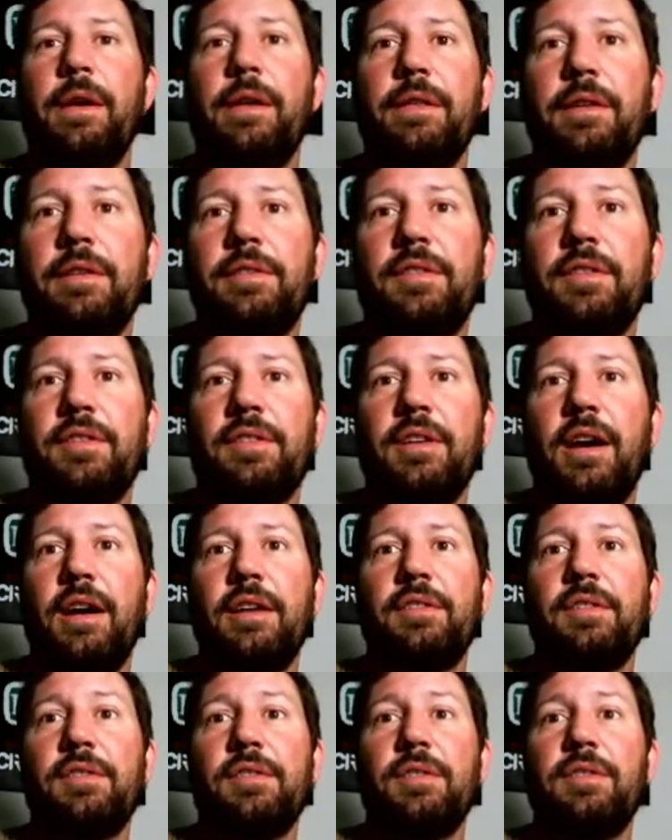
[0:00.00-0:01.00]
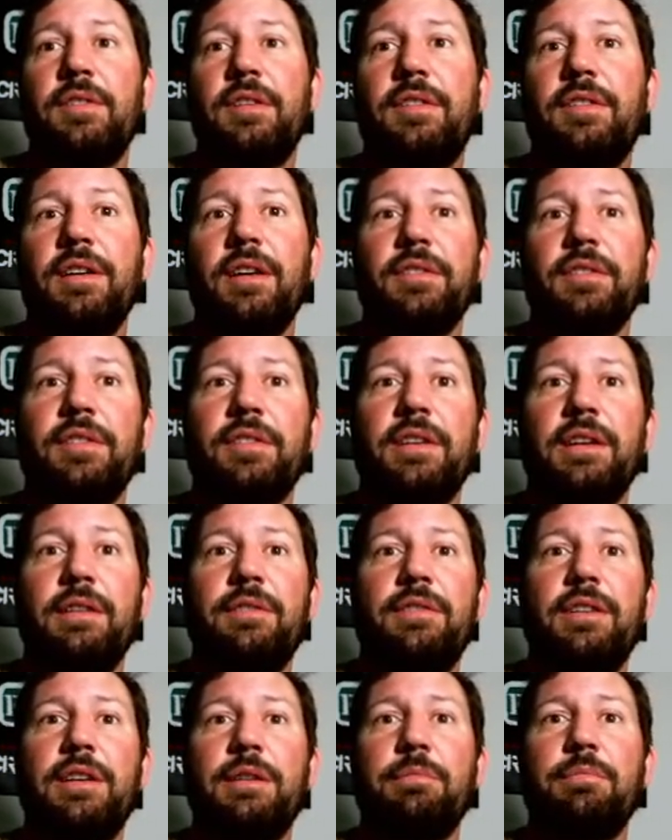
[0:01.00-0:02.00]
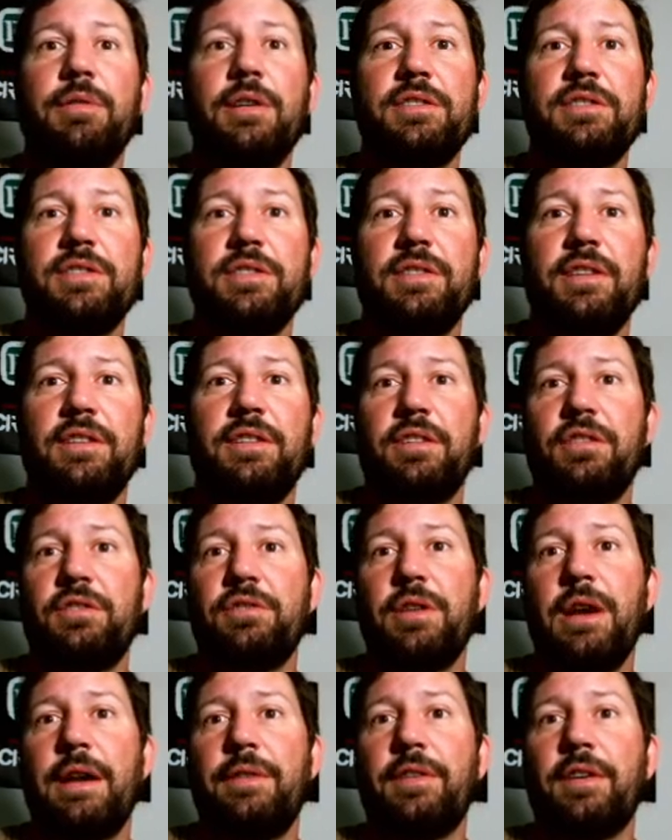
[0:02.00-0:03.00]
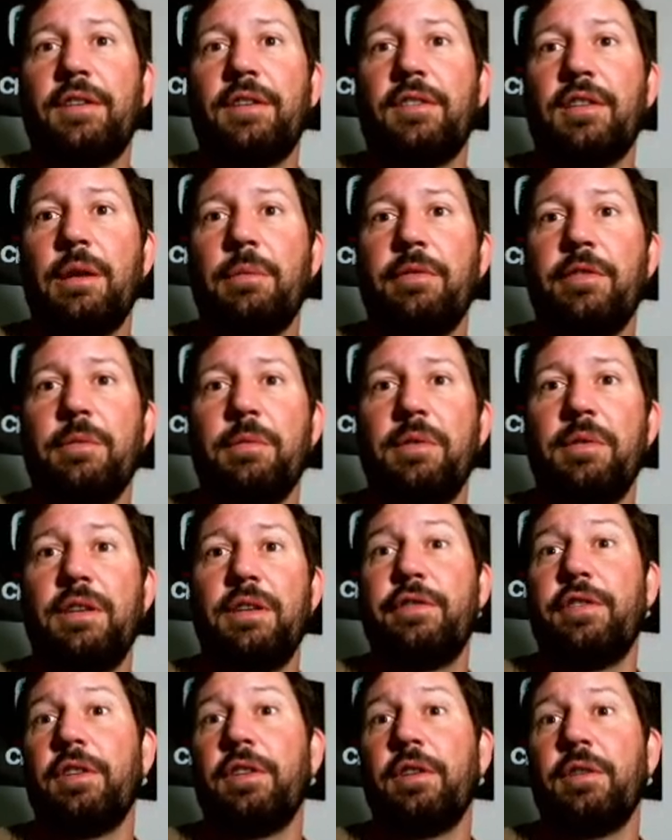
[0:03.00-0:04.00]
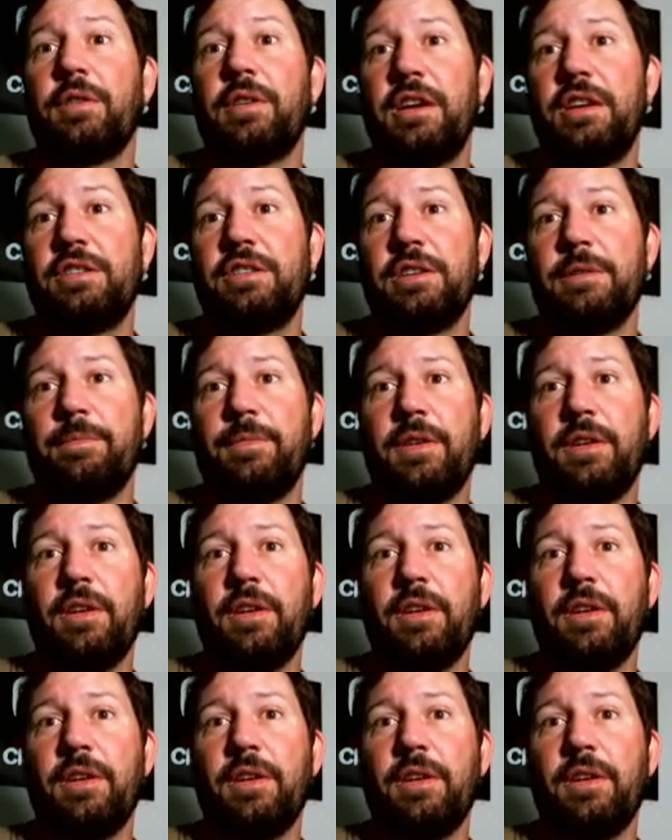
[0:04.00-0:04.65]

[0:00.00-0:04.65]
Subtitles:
This disguises your details and gives the impression that the traffic is coming from a different location.